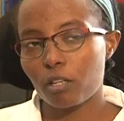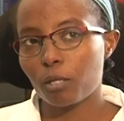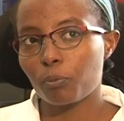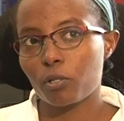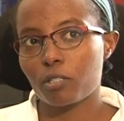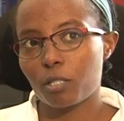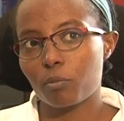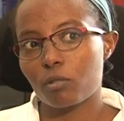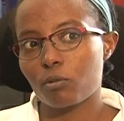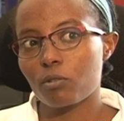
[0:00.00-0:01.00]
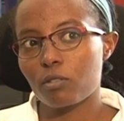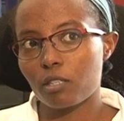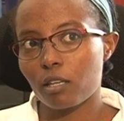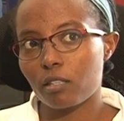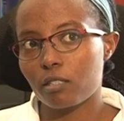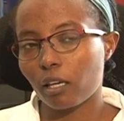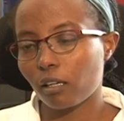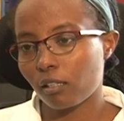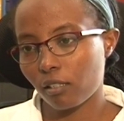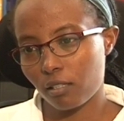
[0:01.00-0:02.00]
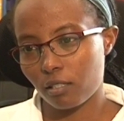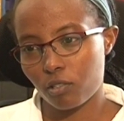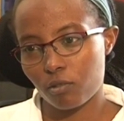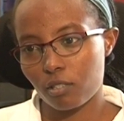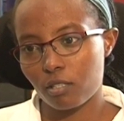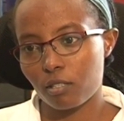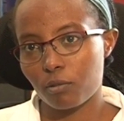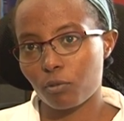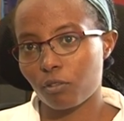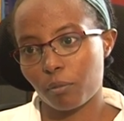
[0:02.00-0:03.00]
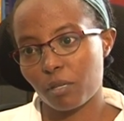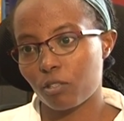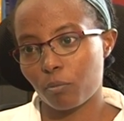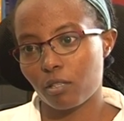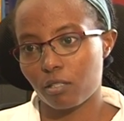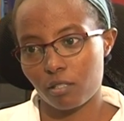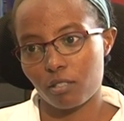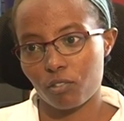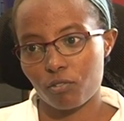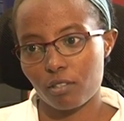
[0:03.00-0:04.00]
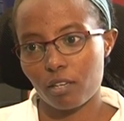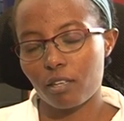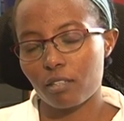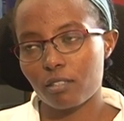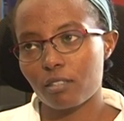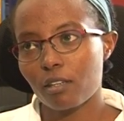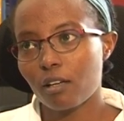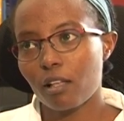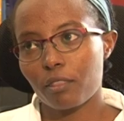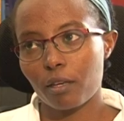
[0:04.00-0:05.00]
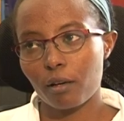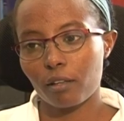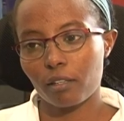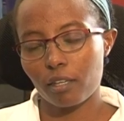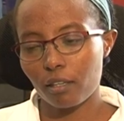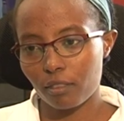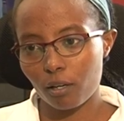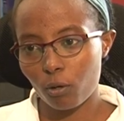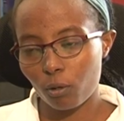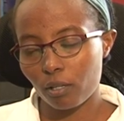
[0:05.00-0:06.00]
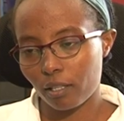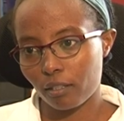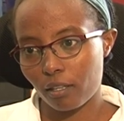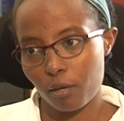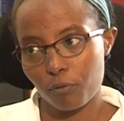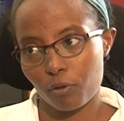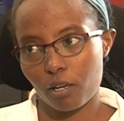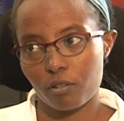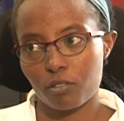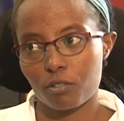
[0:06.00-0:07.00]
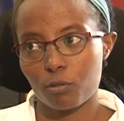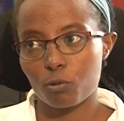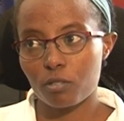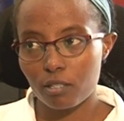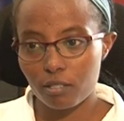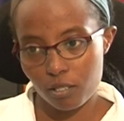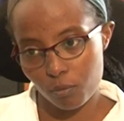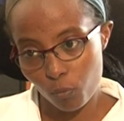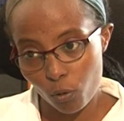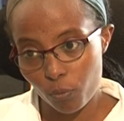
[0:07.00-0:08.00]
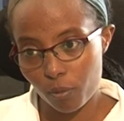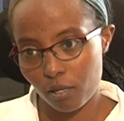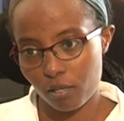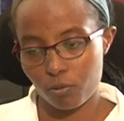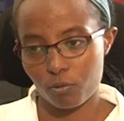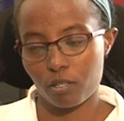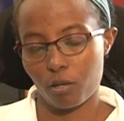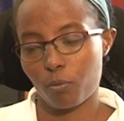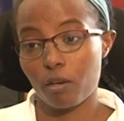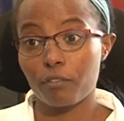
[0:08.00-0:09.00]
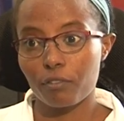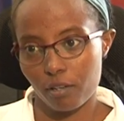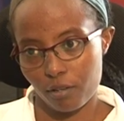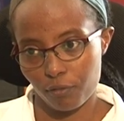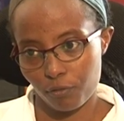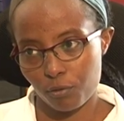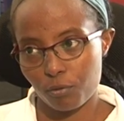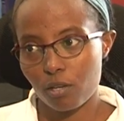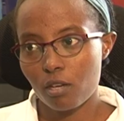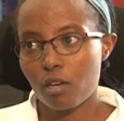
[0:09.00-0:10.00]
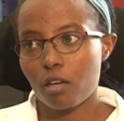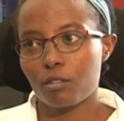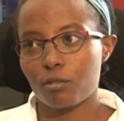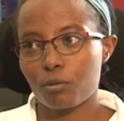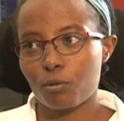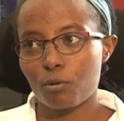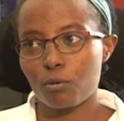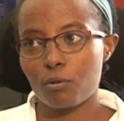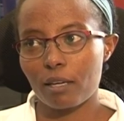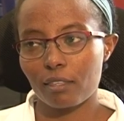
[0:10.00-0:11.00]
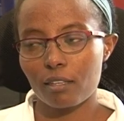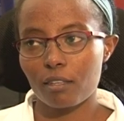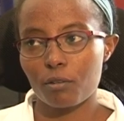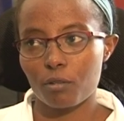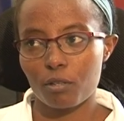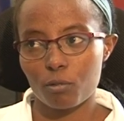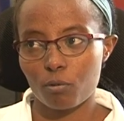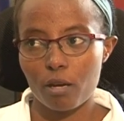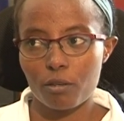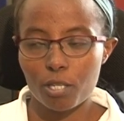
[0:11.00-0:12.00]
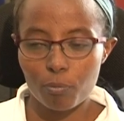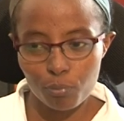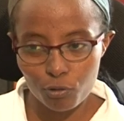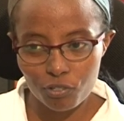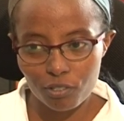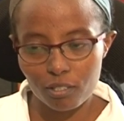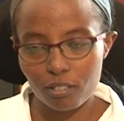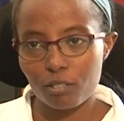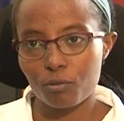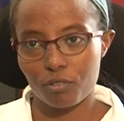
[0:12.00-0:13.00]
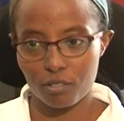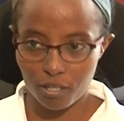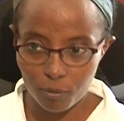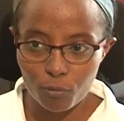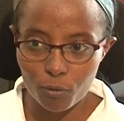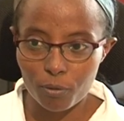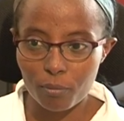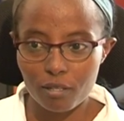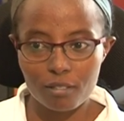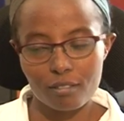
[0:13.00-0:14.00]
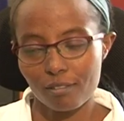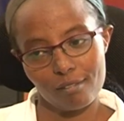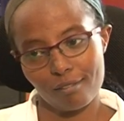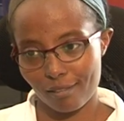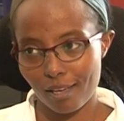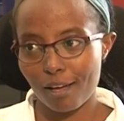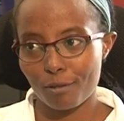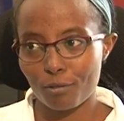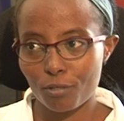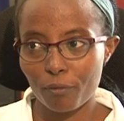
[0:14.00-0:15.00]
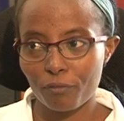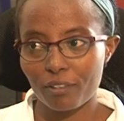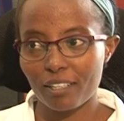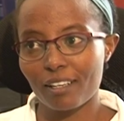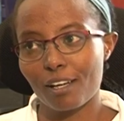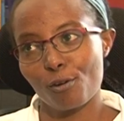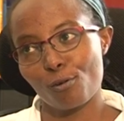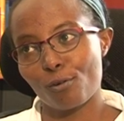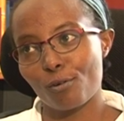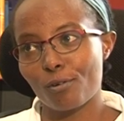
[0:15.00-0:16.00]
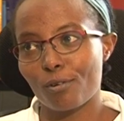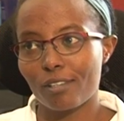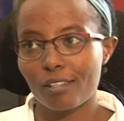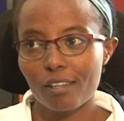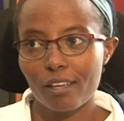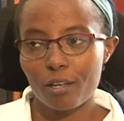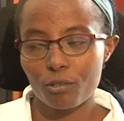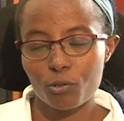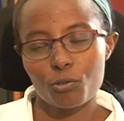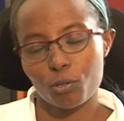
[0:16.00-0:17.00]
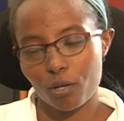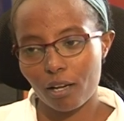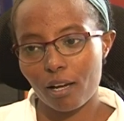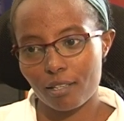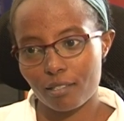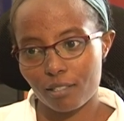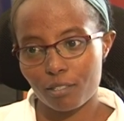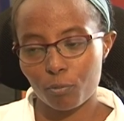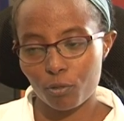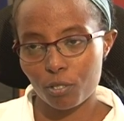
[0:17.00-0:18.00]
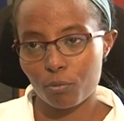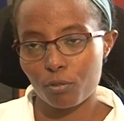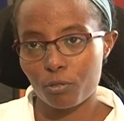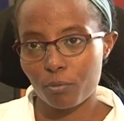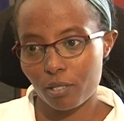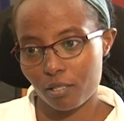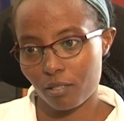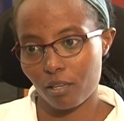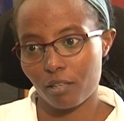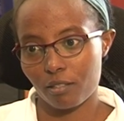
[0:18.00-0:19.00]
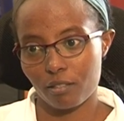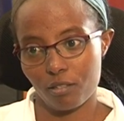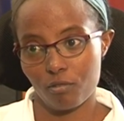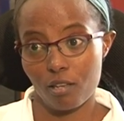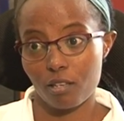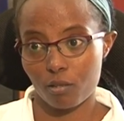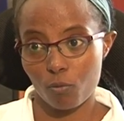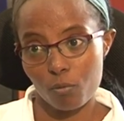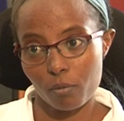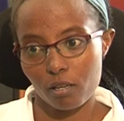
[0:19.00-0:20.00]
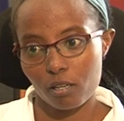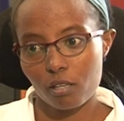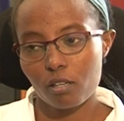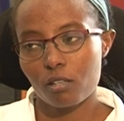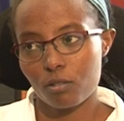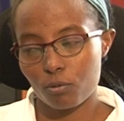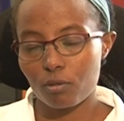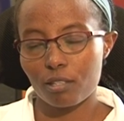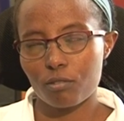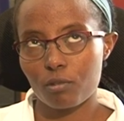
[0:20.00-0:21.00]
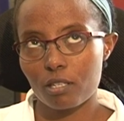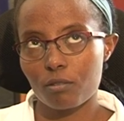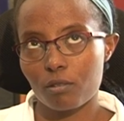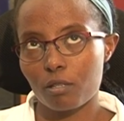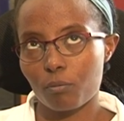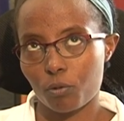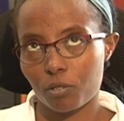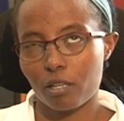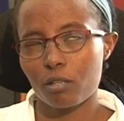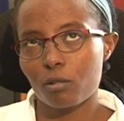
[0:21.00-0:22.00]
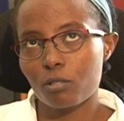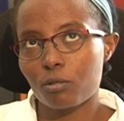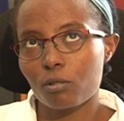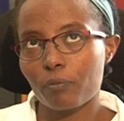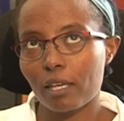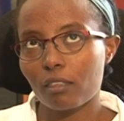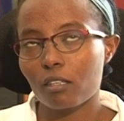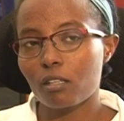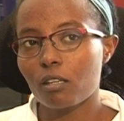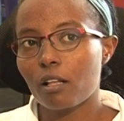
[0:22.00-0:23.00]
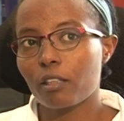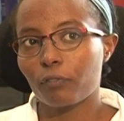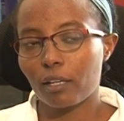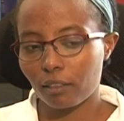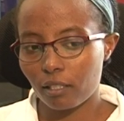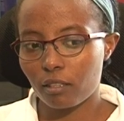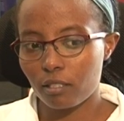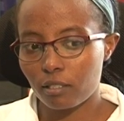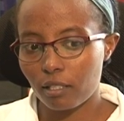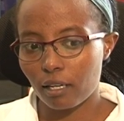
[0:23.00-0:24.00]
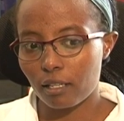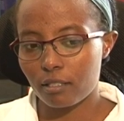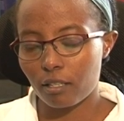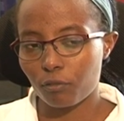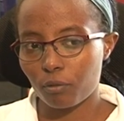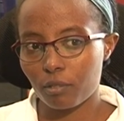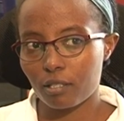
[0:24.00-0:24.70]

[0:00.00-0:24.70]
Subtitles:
really important because the tech industry is more of a male-dominated industry, and the goal and the aim for AkiraChix is to just get more women into tech. We are very few, and so I think the reason as to why I keep pushing to just get more women is just to stop feeling alone, and also to show girls that it's possible to make it to the IT industry as a woman. So that's really, really important. And also I think the fact that these girls are from the